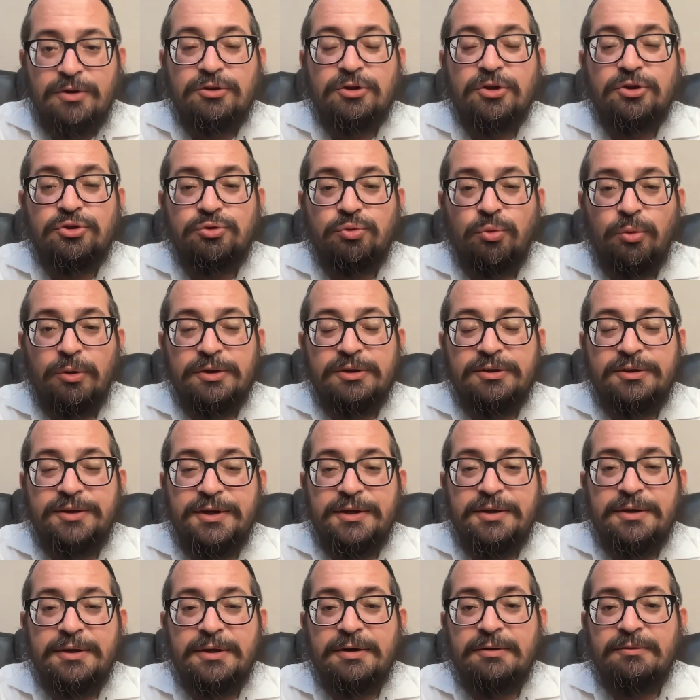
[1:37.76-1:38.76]
the
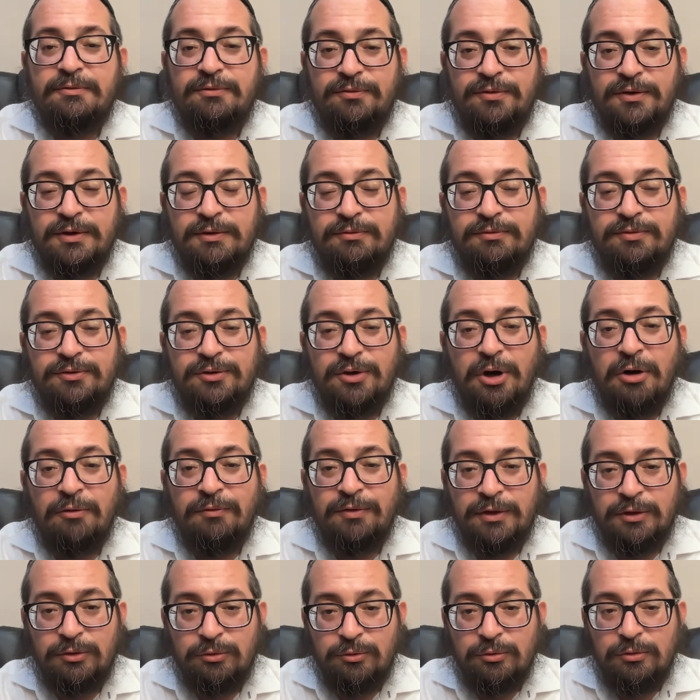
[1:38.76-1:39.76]
25th of
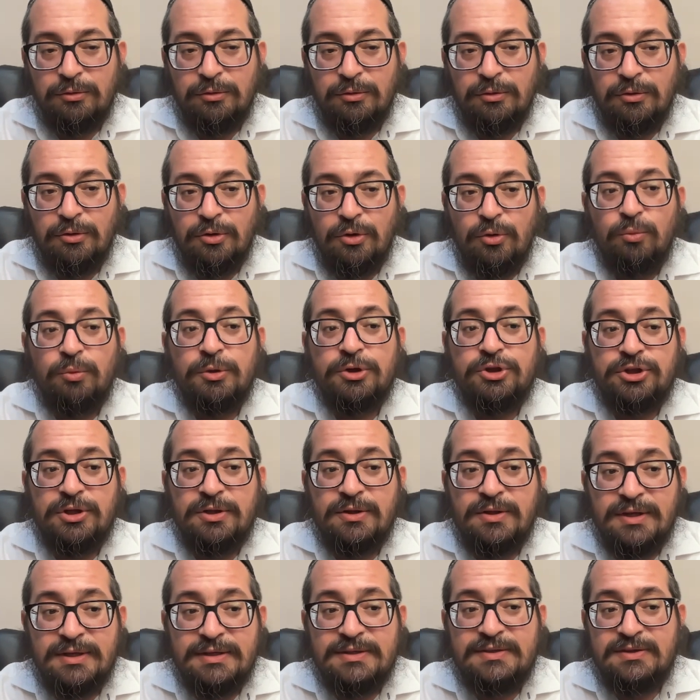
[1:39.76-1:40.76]
Elul, which
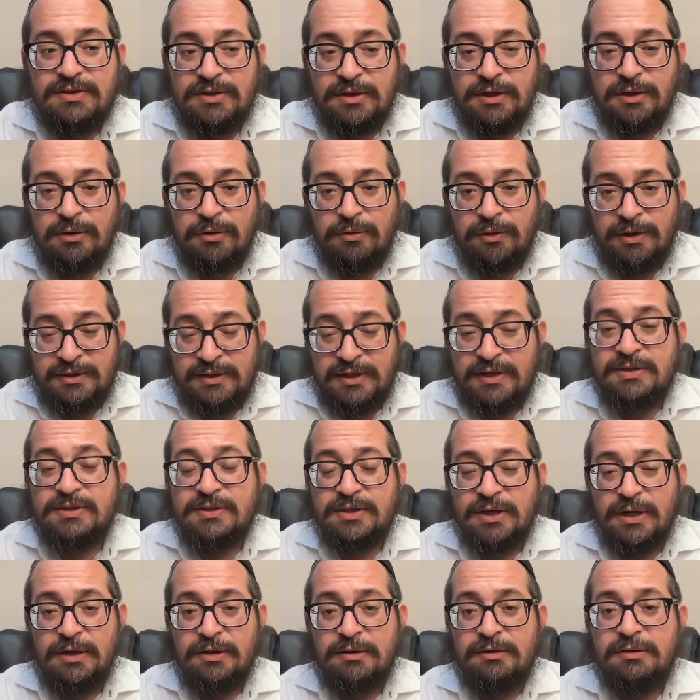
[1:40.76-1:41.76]
in this year, as I
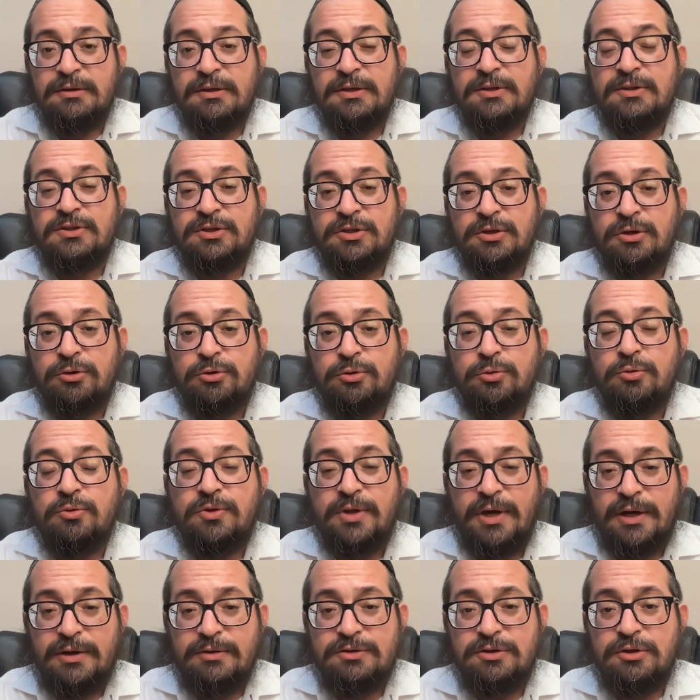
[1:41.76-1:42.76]
said, this year,
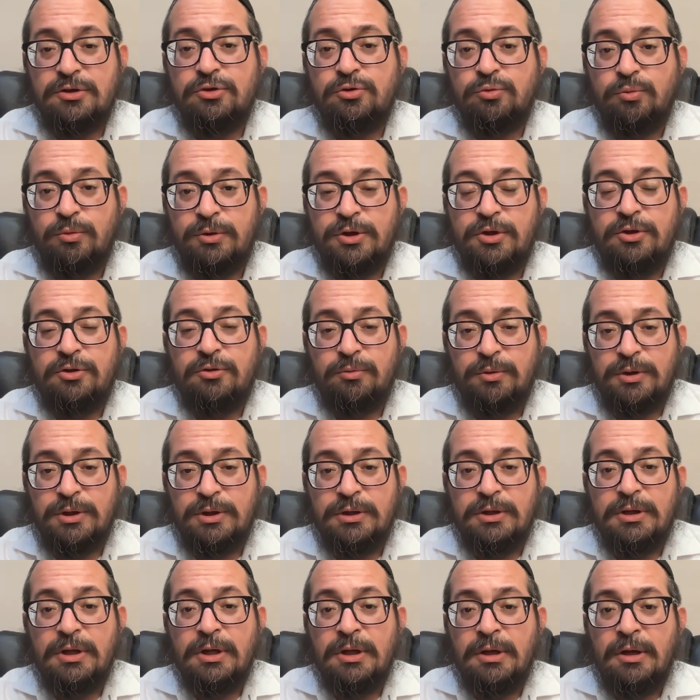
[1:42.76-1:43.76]

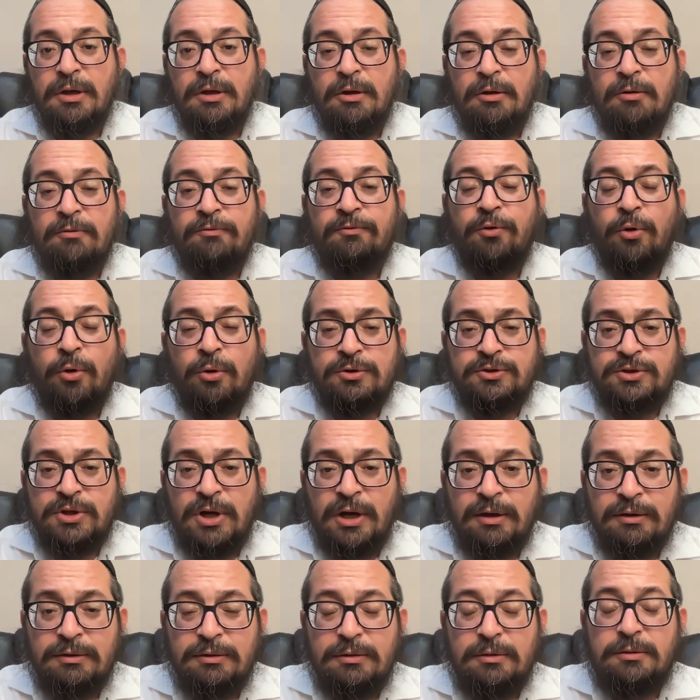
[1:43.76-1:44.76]
2023, falls
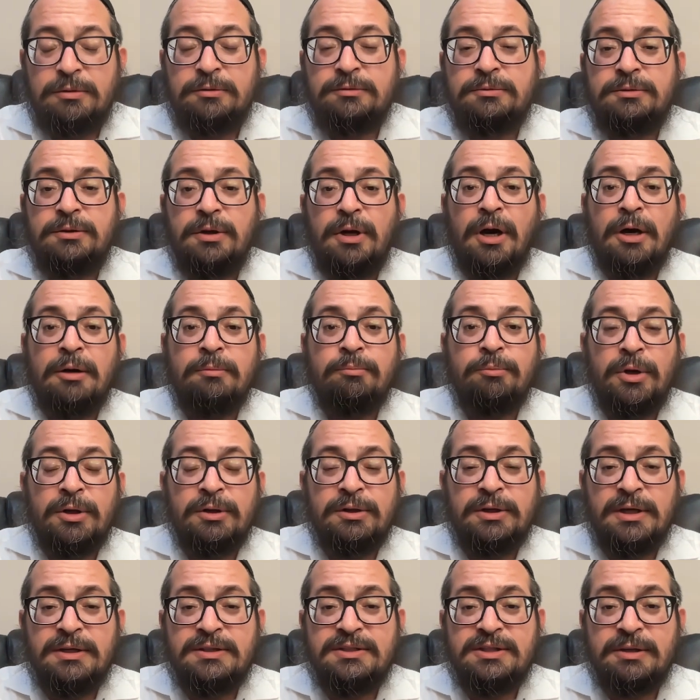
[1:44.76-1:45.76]
out on
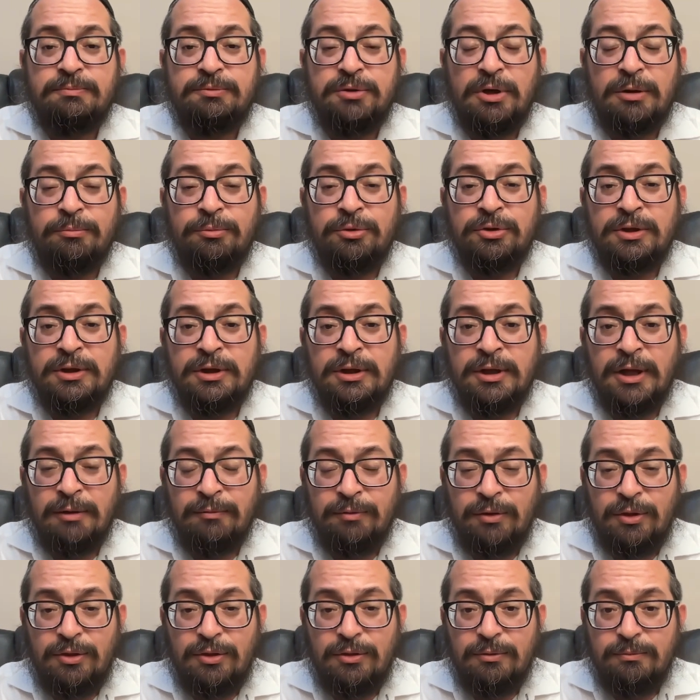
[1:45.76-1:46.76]
Monday, September the
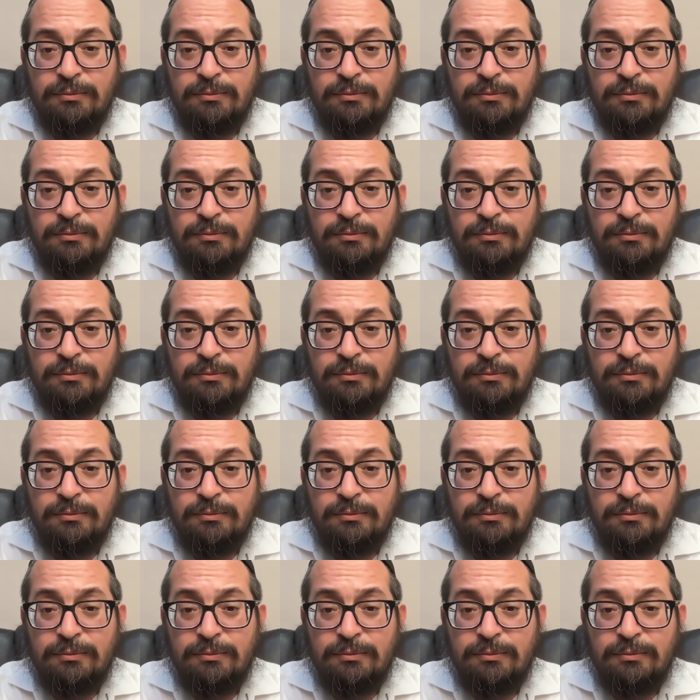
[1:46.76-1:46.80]
11th.